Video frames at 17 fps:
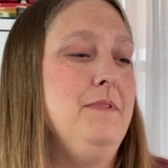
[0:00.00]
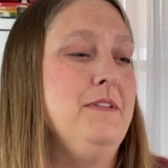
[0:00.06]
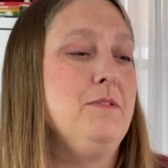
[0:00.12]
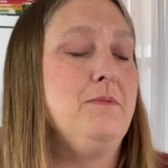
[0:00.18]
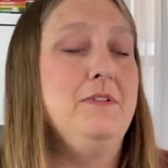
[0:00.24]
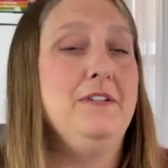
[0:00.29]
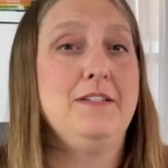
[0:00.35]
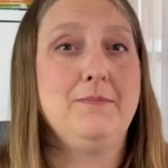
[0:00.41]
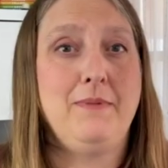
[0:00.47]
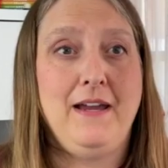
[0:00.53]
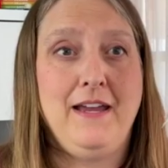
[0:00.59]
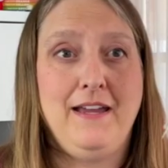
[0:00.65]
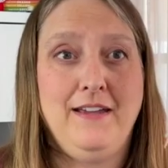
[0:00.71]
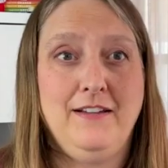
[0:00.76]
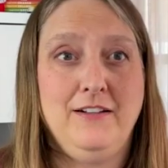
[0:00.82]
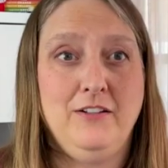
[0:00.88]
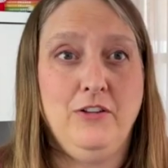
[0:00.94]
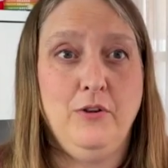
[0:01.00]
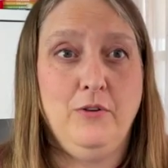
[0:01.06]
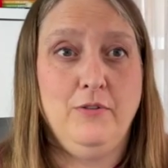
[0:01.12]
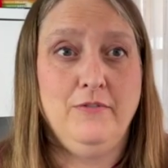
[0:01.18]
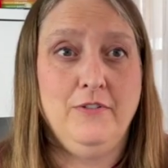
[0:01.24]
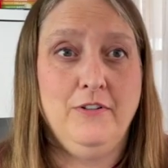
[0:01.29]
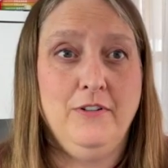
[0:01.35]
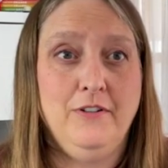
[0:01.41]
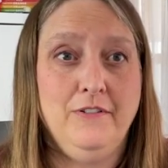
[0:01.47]
This one is by
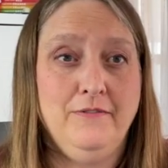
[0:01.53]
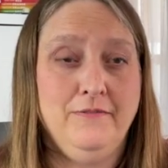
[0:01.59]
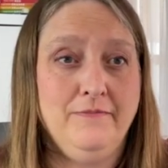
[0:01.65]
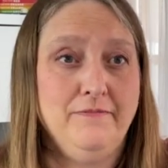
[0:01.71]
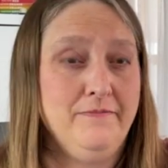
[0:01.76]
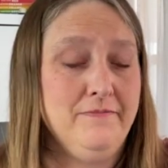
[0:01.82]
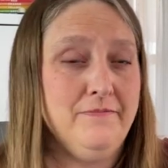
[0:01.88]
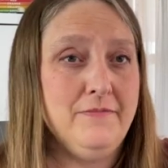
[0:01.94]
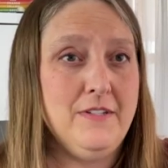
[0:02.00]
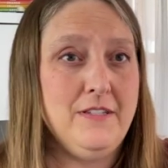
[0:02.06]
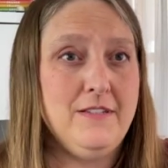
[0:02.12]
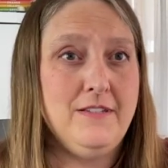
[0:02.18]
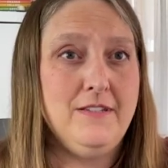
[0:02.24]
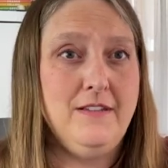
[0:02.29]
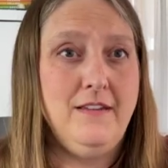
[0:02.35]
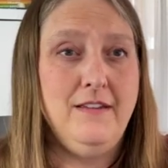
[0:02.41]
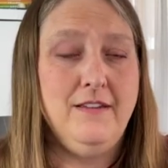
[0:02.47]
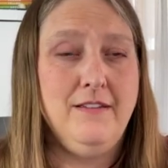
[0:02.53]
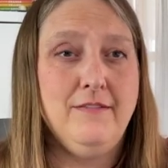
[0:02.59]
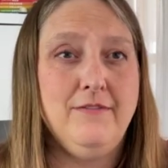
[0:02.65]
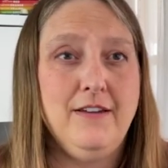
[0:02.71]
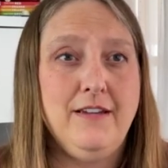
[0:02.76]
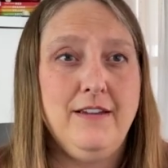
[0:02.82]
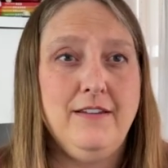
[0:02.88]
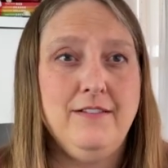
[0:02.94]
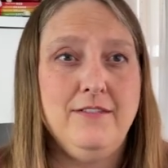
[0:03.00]
Clover. Let's see
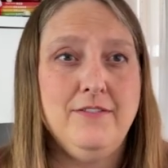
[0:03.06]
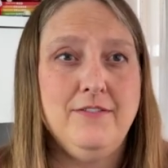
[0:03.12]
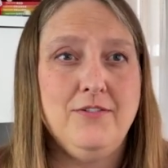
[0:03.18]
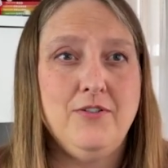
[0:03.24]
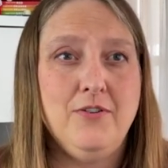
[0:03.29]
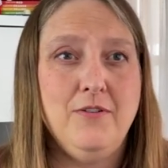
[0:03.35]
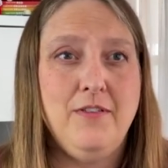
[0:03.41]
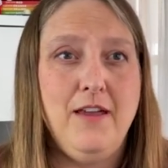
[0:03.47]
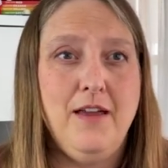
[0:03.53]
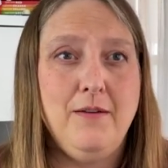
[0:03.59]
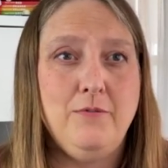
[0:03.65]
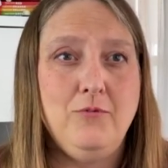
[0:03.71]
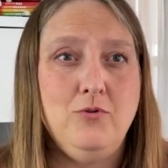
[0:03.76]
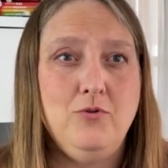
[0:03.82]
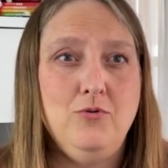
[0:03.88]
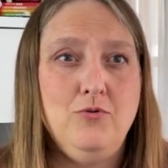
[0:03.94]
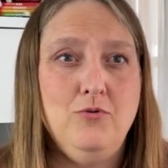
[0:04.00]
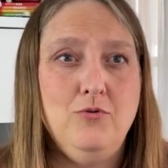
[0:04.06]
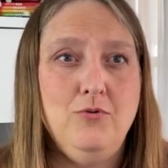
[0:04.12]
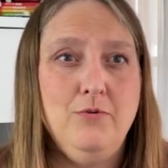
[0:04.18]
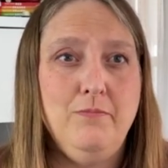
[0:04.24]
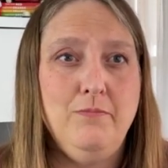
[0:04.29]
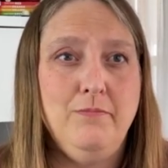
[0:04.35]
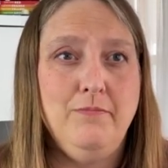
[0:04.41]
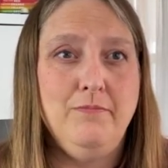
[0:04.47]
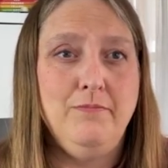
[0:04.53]
if I can shut it.
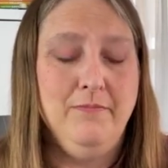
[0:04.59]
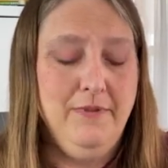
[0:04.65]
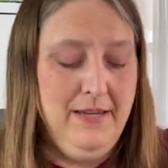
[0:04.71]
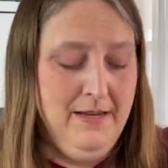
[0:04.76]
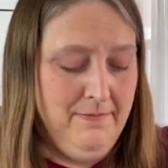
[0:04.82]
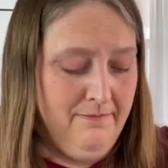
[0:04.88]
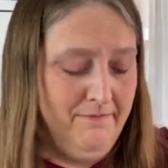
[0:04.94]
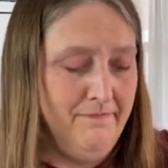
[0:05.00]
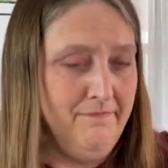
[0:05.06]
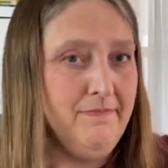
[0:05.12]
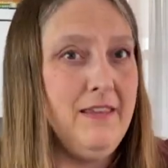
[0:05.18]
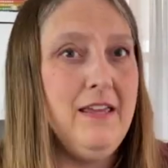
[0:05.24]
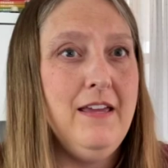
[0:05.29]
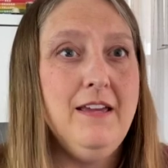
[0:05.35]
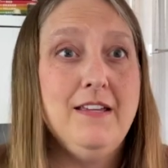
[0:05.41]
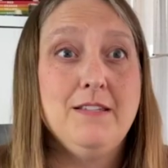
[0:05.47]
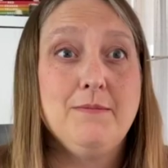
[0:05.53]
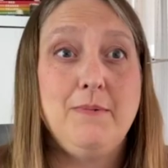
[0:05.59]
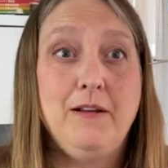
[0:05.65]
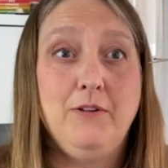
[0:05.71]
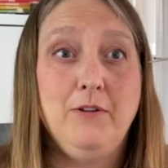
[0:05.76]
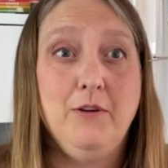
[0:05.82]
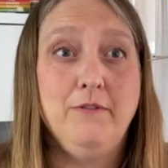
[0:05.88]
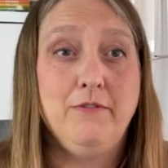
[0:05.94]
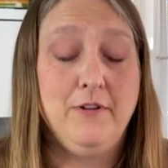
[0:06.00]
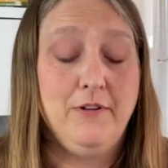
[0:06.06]
Yep, it's by
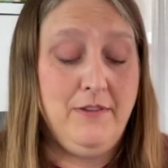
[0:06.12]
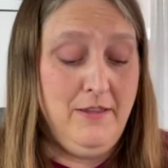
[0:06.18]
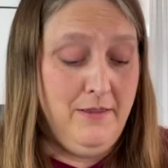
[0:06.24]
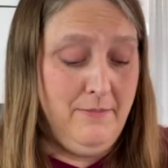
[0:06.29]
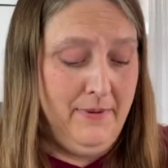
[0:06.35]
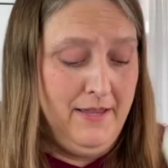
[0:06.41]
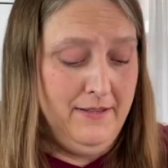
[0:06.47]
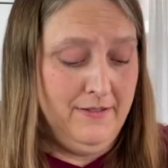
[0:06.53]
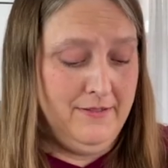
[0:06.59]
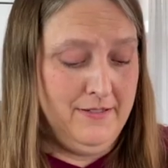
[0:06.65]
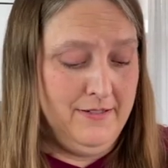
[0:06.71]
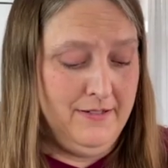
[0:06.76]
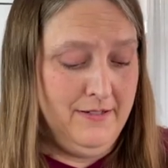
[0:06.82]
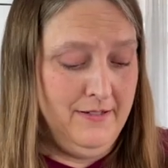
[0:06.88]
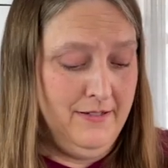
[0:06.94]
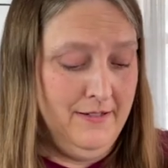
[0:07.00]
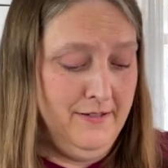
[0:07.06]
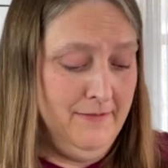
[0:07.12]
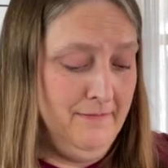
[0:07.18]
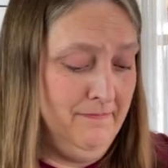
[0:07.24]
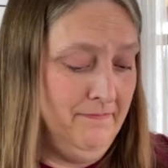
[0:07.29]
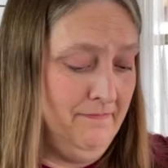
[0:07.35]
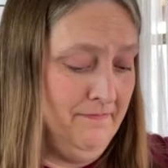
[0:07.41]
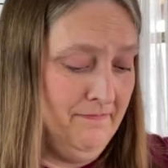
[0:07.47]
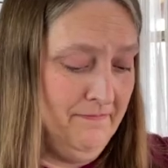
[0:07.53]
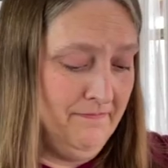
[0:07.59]
Clover. They're the best. I
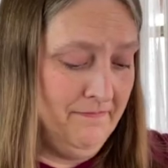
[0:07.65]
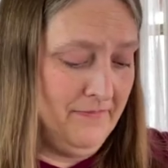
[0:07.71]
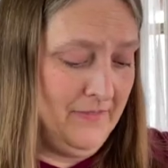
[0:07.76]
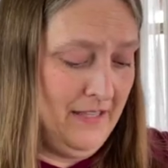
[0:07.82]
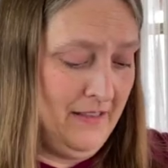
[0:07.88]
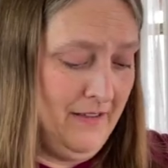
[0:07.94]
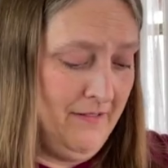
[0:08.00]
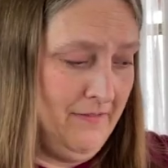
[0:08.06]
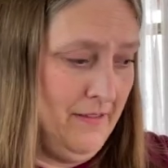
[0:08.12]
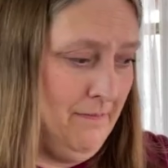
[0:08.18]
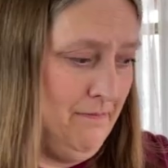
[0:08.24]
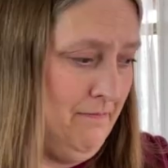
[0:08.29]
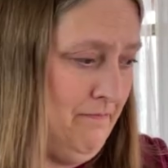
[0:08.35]
love them.